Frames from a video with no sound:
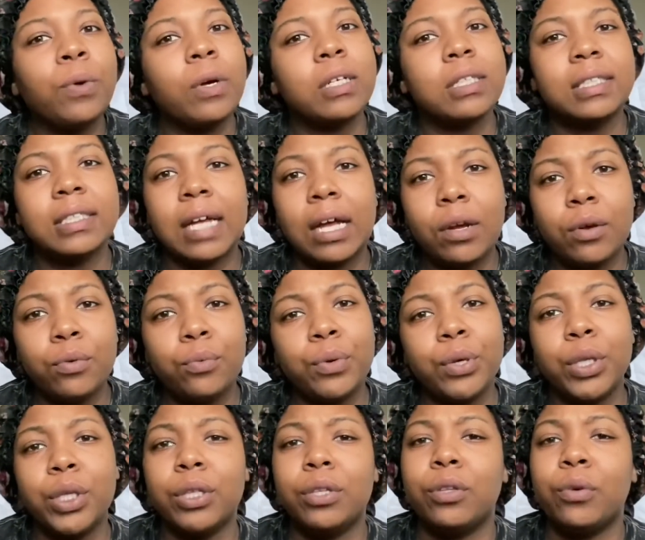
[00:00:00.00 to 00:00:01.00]
works out
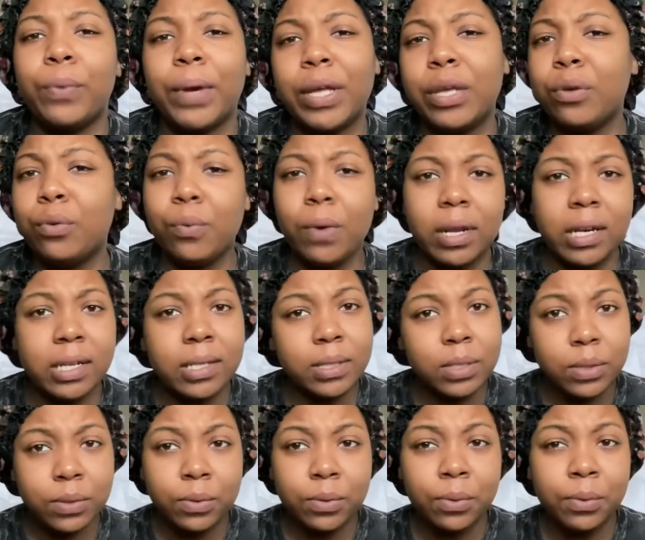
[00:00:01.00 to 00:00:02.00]
when the way you want it
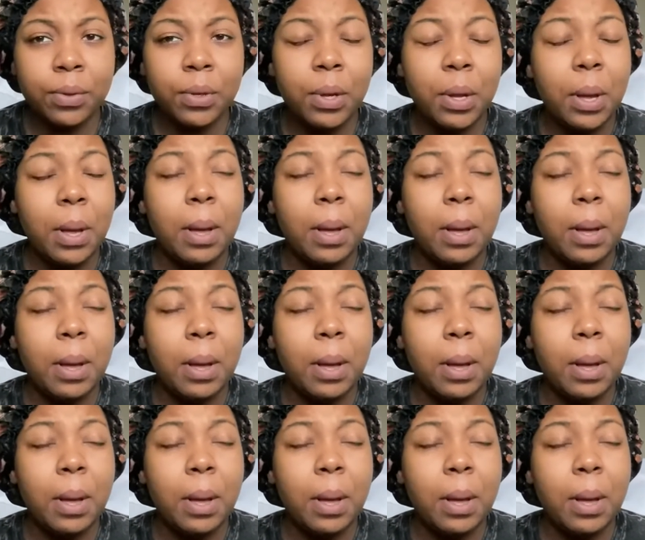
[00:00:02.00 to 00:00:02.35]
to,